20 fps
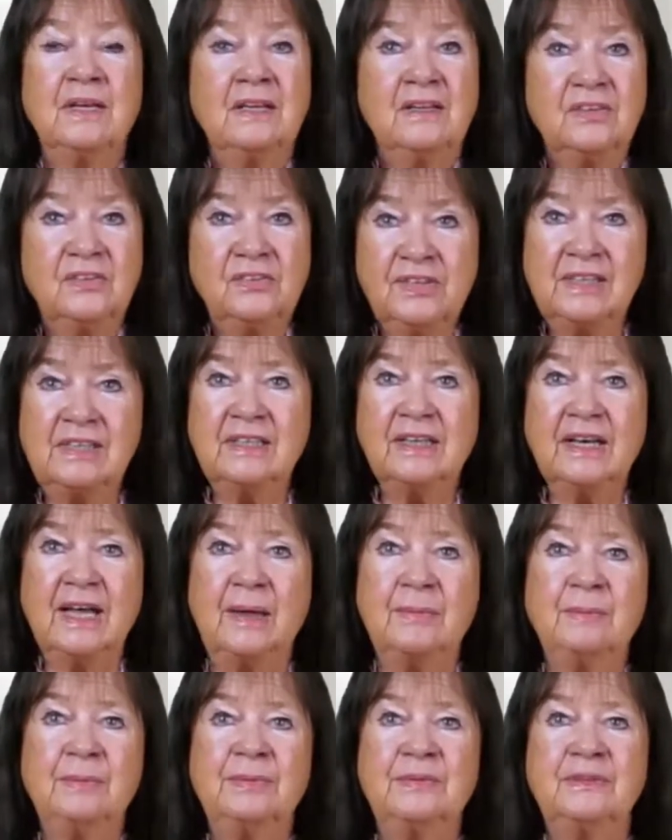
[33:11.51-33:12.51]
still
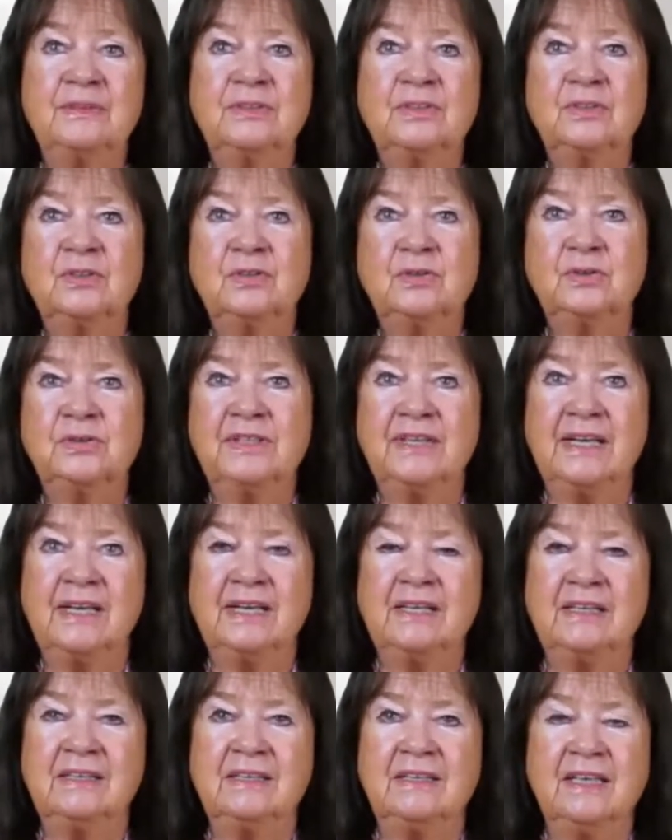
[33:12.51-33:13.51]
rampant
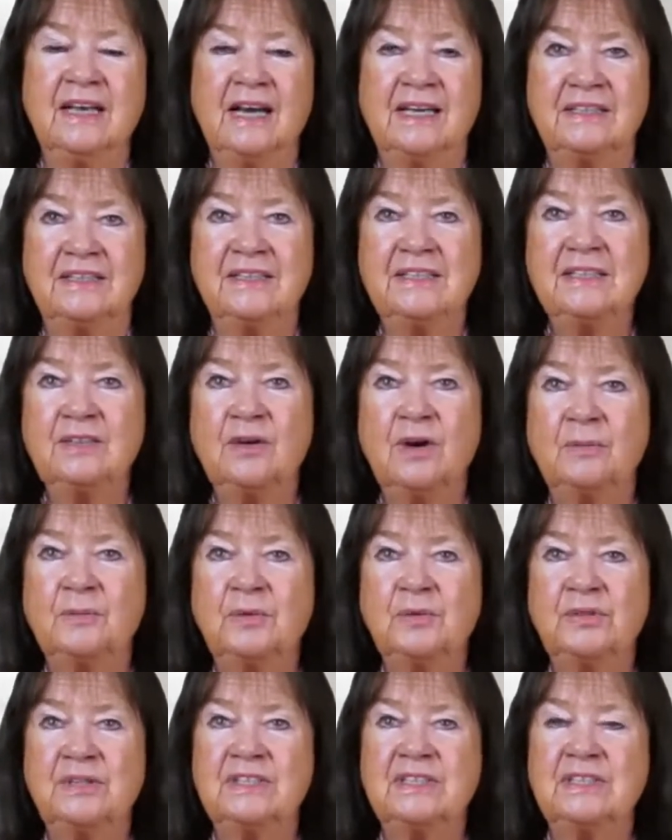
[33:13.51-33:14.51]
today in the IT
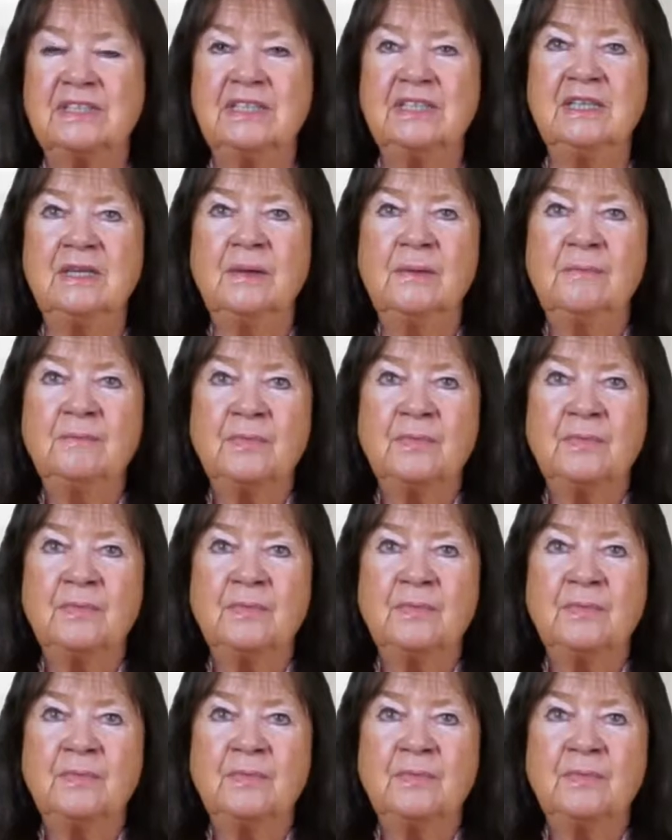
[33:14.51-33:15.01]
community